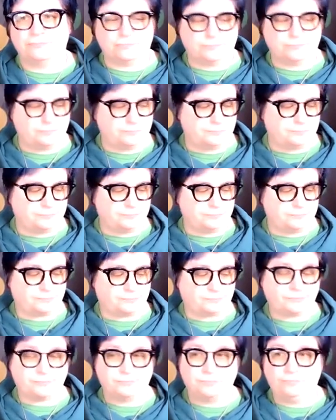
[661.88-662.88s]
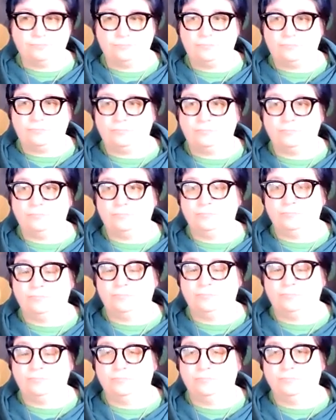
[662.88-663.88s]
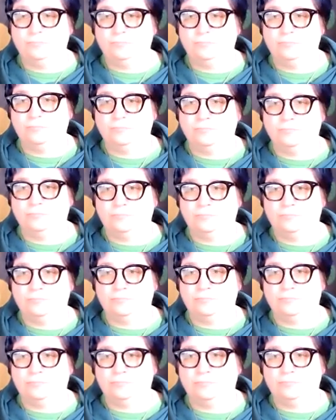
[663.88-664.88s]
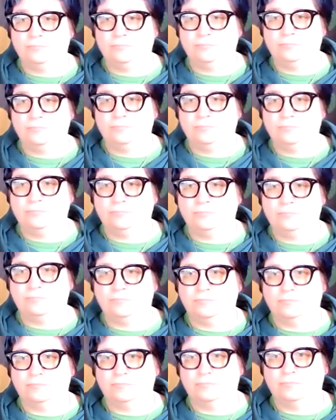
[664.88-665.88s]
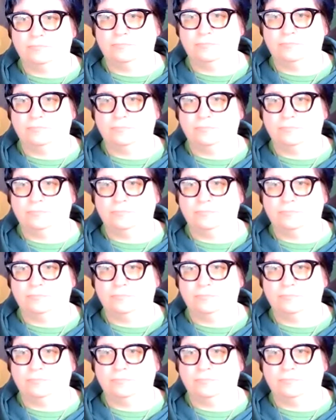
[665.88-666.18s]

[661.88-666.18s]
No words are spoken by the person on screen.